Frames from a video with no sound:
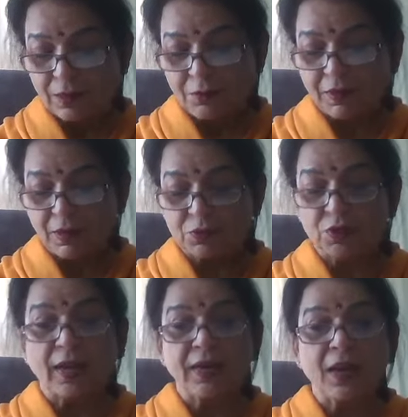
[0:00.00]
It
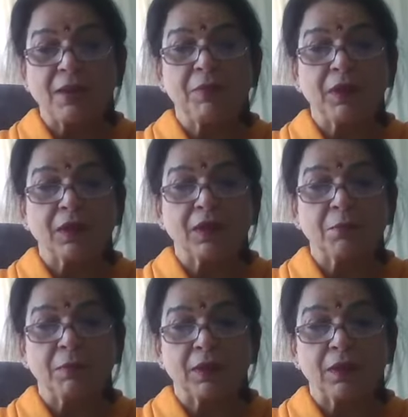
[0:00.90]
becomes dynamic.
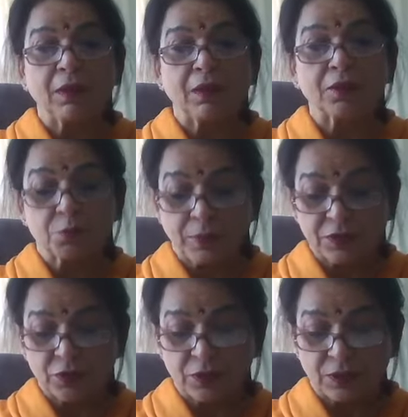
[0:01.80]
It
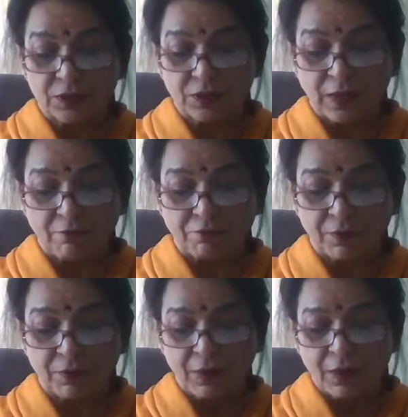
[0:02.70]
expresses
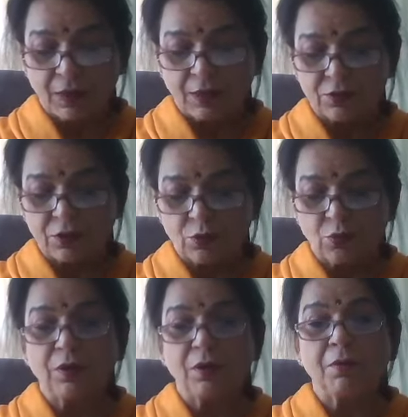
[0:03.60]
itself as the
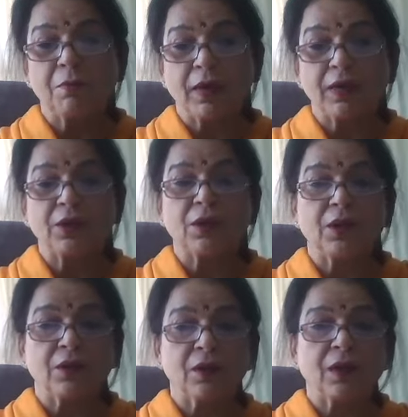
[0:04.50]
total mind
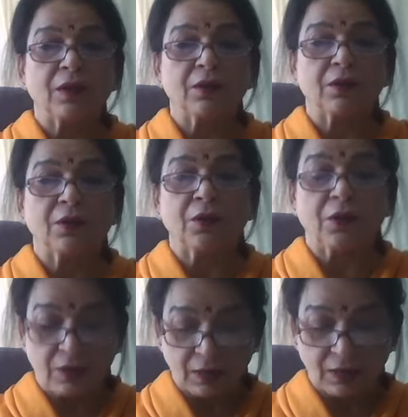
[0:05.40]
intellect,
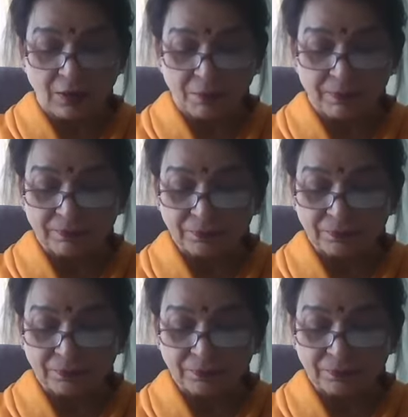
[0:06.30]
Hiranyakara.